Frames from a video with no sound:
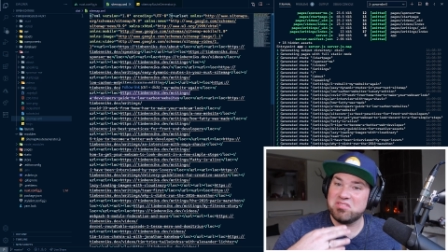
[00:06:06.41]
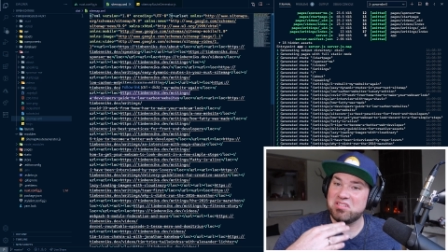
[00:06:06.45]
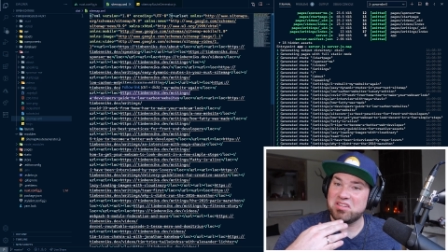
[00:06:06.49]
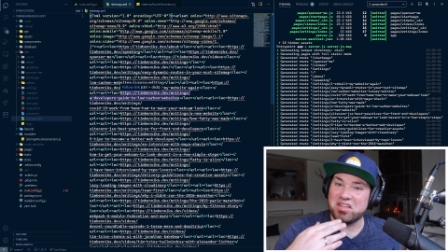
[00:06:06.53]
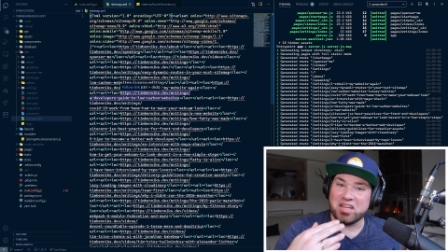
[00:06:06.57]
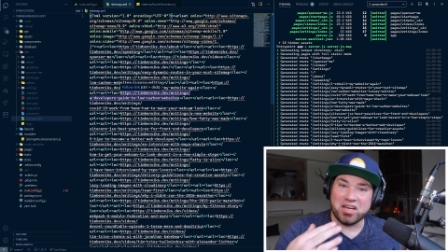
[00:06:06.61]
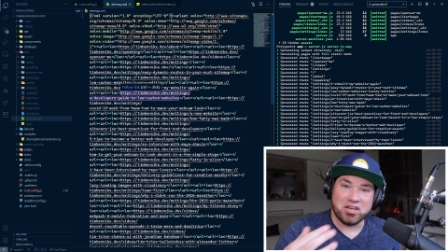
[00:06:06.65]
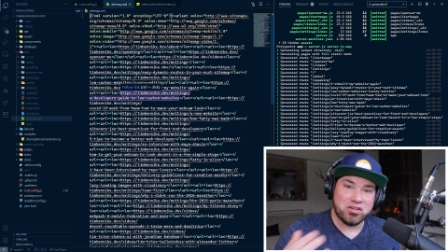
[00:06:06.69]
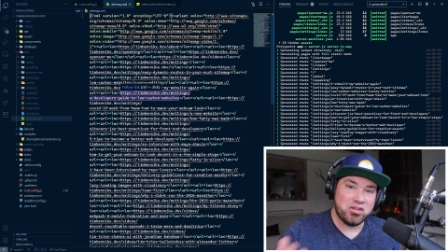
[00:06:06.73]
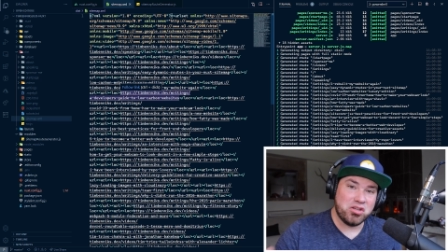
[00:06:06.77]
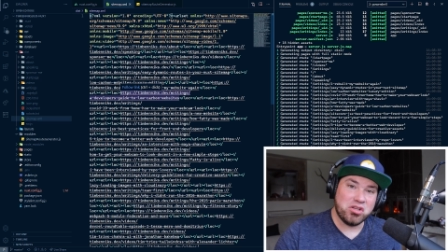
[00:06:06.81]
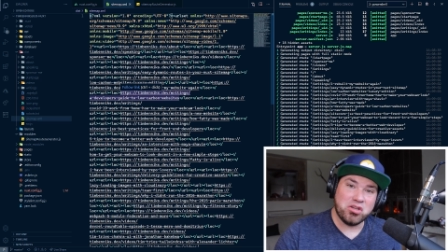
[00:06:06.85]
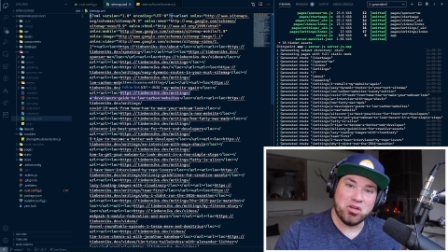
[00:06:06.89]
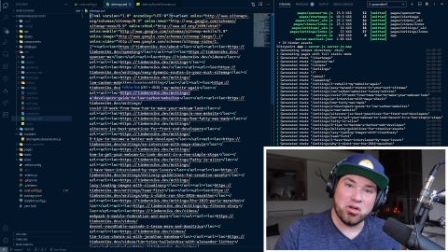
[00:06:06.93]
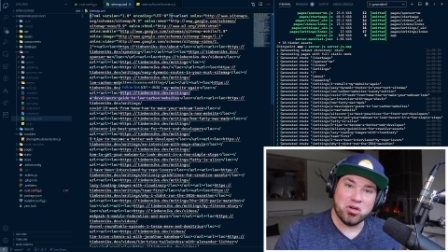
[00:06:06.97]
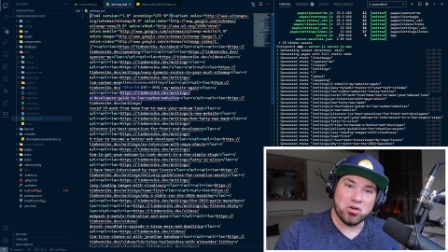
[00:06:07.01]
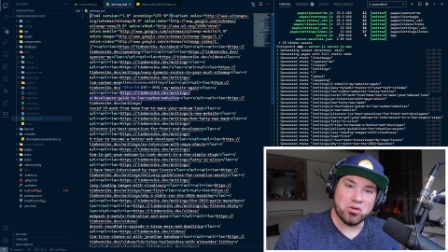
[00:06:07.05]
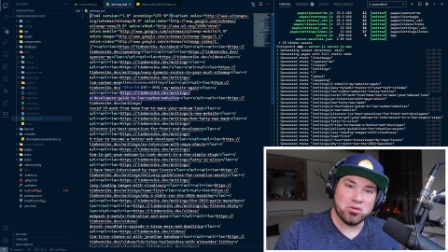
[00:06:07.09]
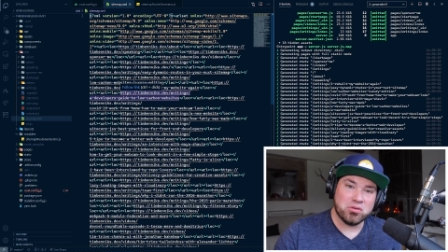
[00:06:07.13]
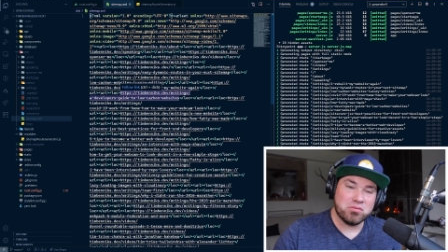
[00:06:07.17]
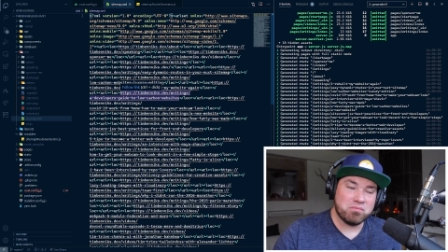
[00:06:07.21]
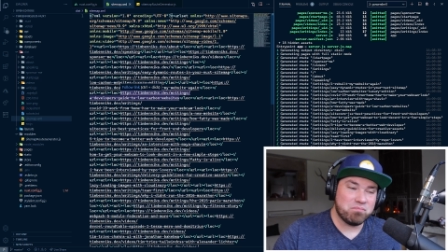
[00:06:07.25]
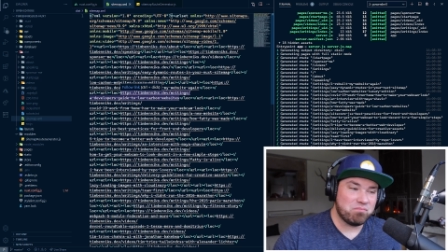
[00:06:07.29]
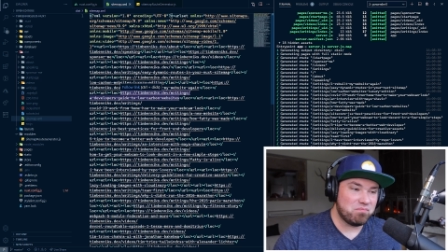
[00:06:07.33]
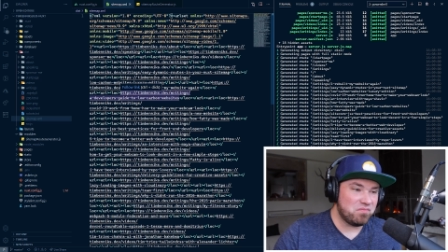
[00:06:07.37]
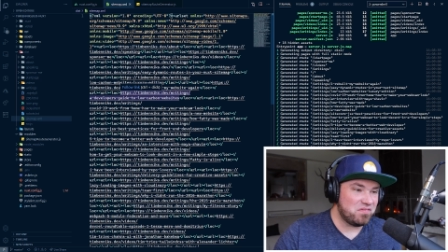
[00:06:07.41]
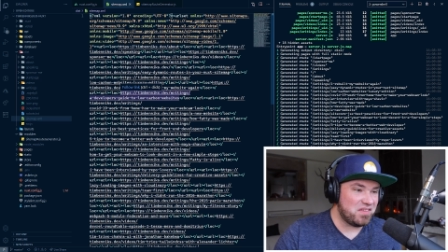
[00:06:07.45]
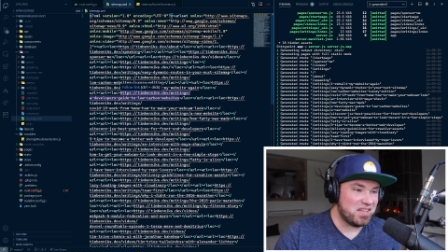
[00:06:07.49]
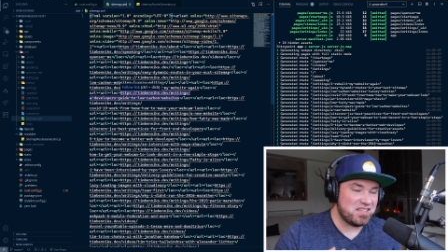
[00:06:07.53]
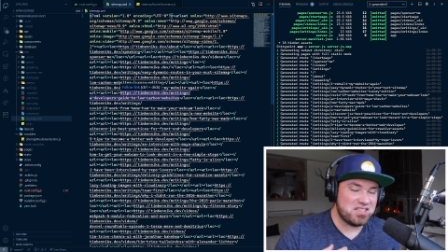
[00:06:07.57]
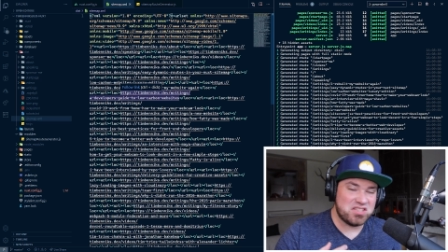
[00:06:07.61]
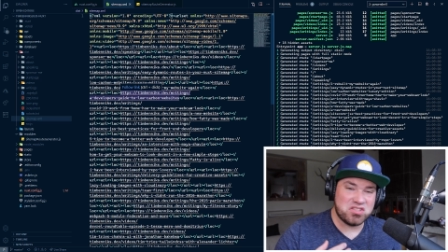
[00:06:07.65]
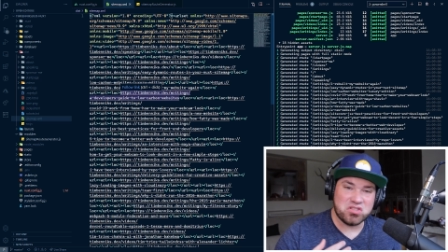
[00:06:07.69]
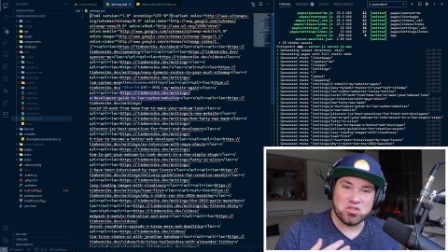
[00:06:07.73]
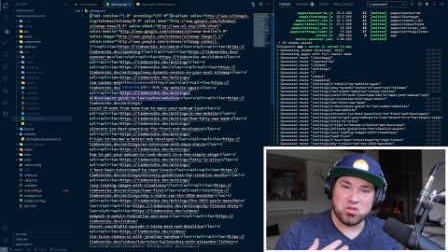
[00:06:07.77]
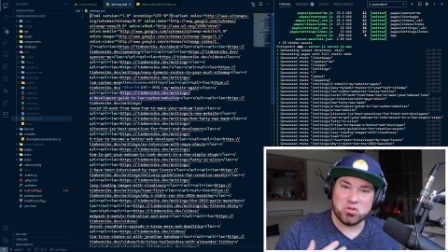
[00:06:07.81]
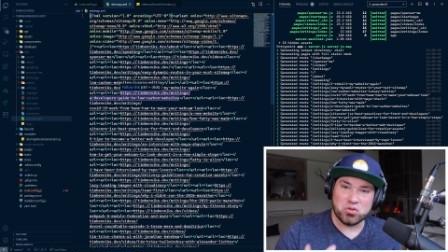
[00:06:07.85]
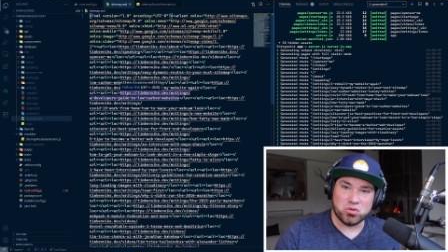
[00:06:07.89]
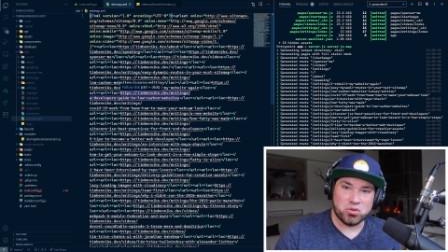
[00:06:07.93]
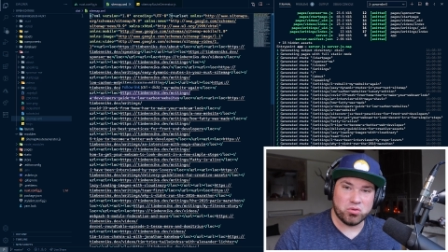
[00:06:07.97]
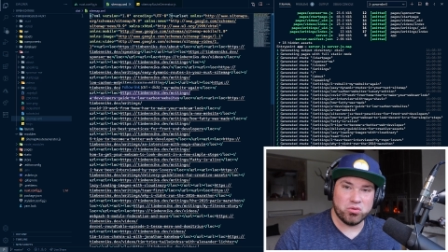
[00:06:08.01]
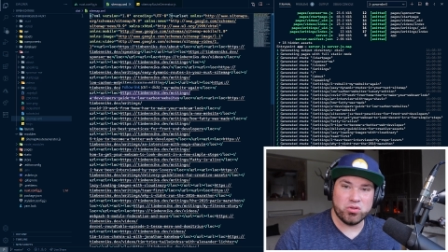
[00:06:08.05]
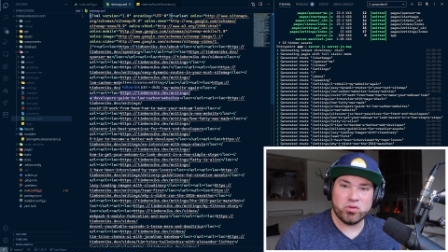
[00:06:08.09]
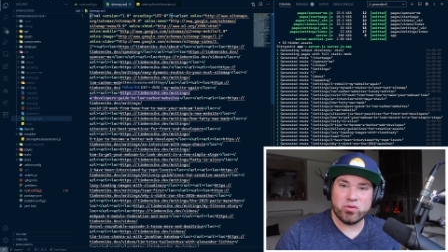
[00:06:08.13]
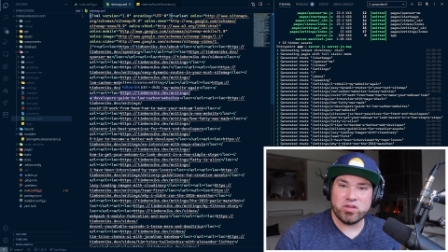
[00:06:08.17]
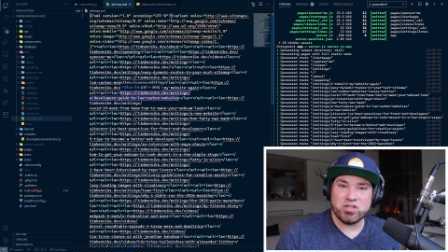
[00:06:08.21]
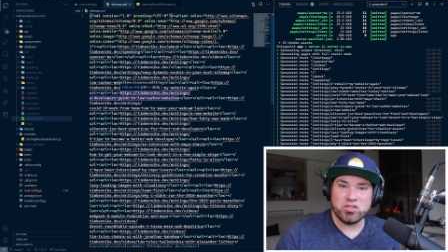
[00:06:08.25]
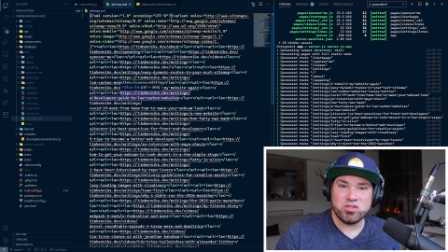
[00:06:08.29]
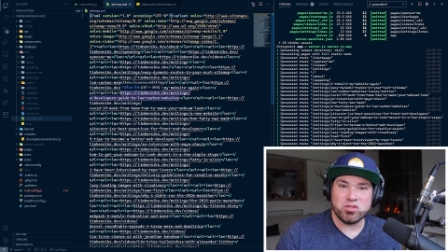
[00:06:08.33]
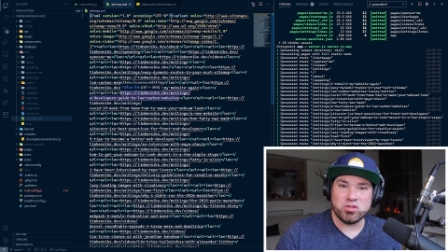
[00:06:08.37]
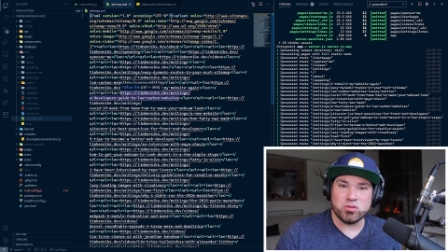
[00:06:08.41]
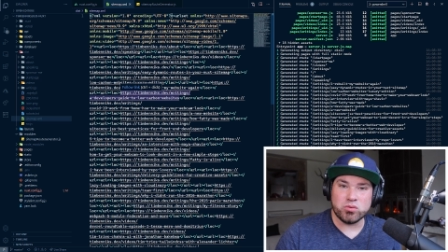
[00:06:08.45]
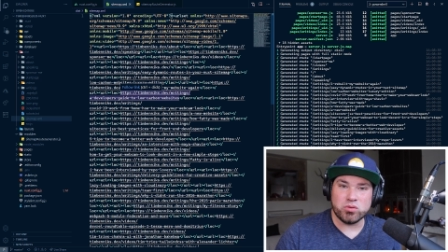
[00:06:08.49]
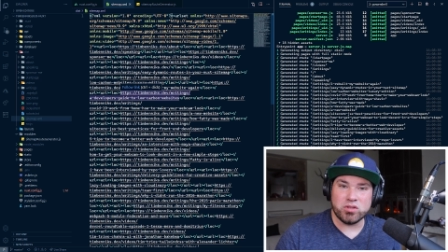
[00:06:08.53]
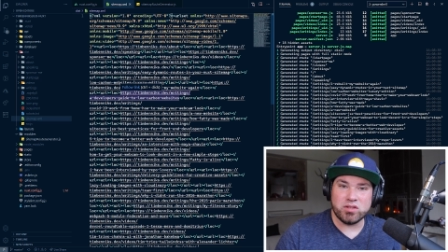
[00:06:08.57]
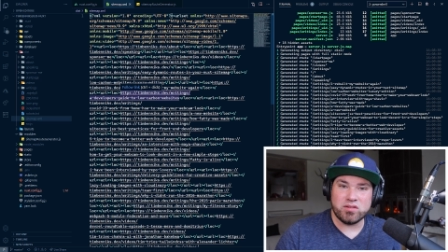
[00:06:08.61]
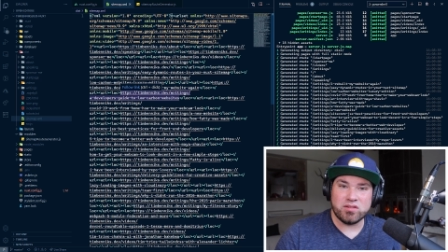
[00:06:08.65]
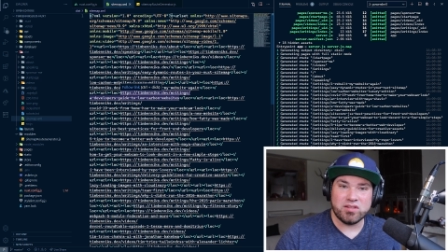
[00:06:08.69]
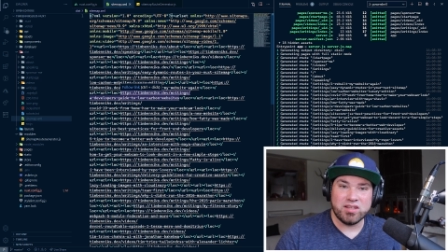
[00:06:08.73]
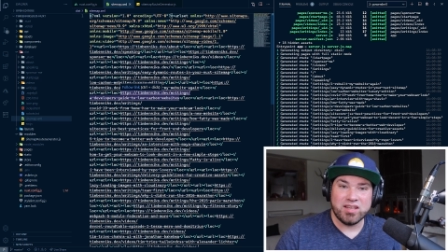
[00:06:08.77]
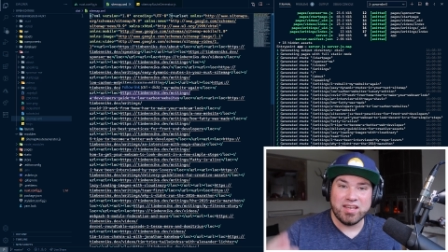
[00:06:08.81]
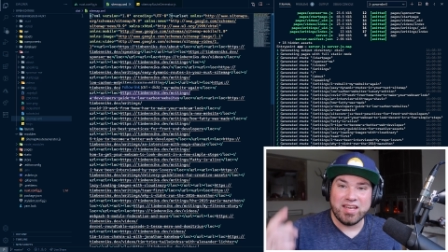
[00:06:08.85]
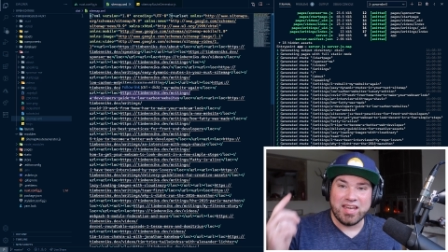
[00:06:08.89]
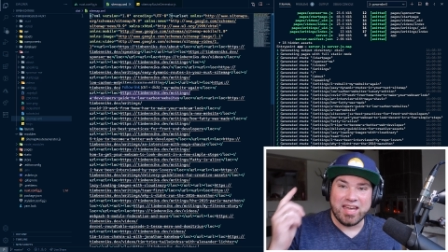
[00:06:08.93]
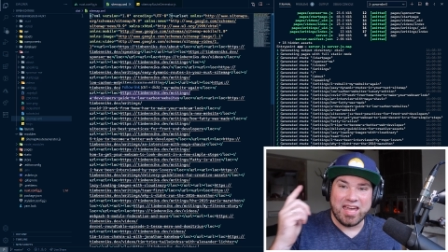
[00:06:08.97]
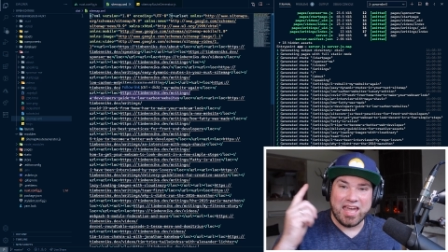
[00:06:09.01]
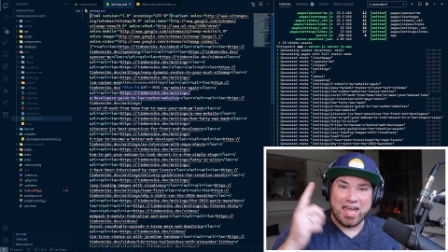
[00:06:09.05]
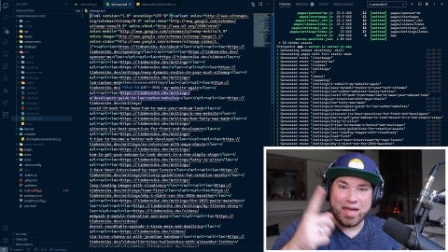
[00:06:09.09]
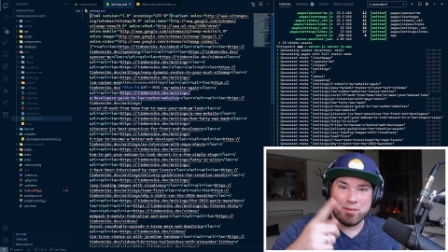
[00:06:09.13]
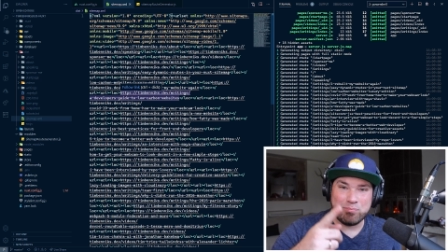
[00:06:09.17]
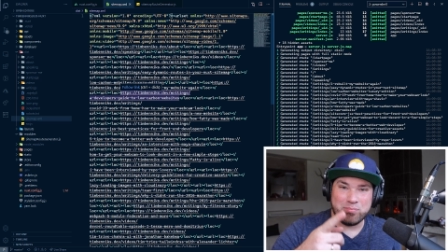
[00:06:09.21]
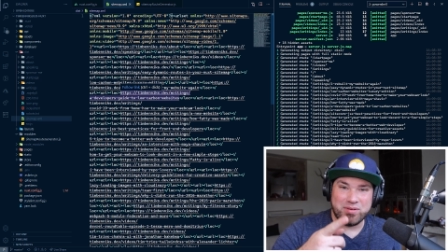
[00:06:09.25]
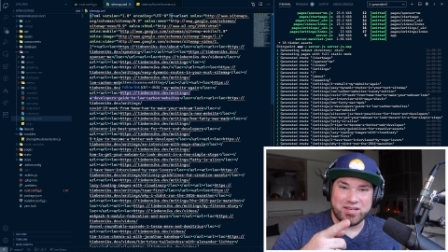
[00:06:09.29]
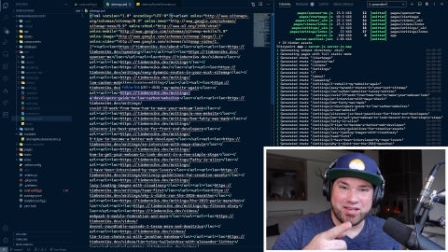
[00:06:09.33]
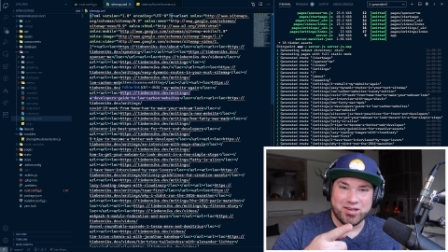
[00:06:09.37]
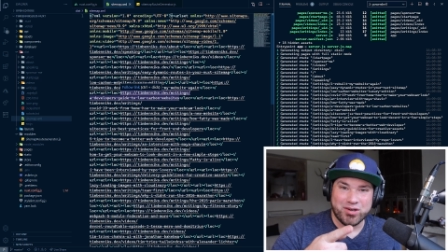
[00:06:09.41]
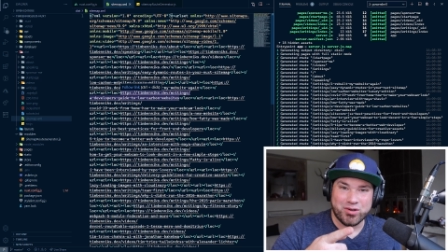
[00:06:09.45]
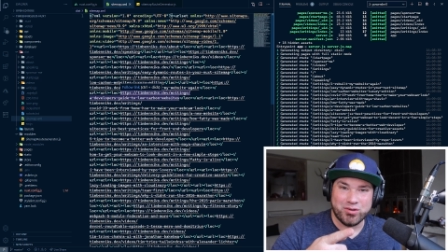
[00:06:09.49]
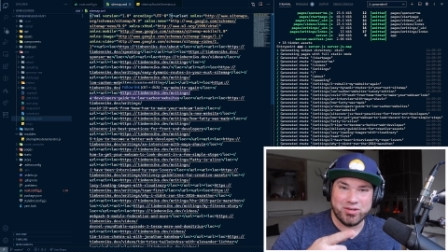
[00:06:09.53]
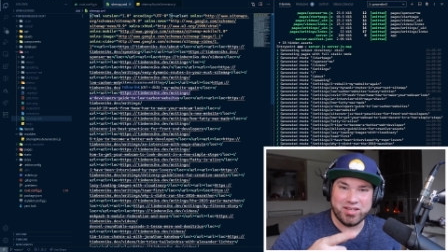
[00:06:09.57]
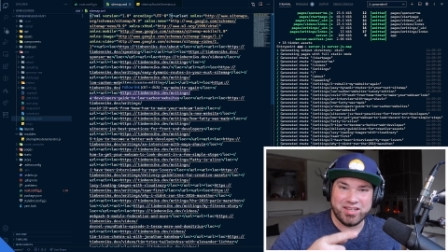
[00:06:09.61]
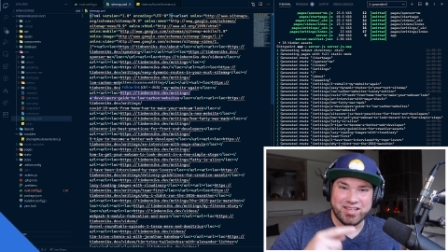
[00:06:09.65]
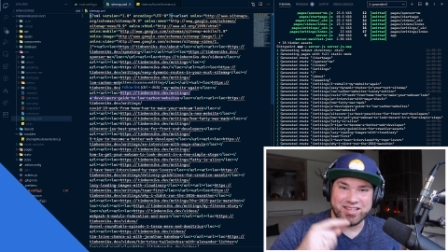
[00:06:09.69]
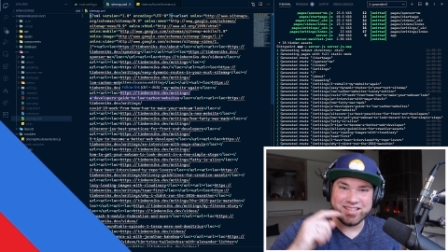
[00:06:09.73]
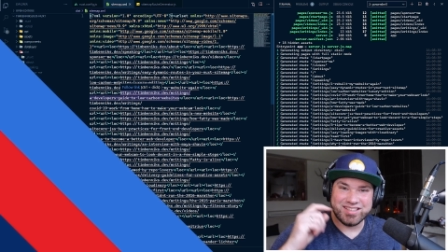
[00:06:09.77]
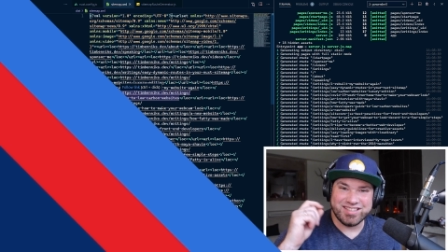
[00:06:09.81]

There you go. This is all there is to it. Happy coding.